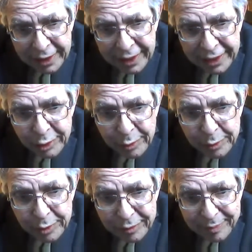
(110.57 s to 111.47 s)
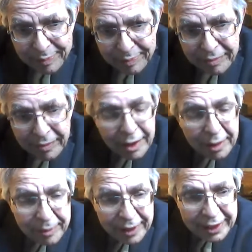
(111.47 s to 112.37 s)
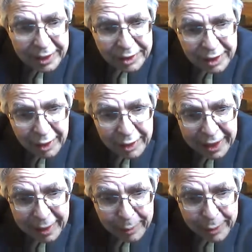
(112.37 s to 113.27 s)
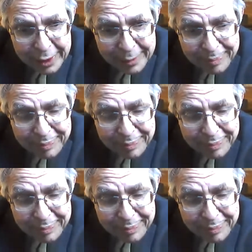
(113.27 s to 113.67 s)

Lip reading: in terms of the planets, how they operate,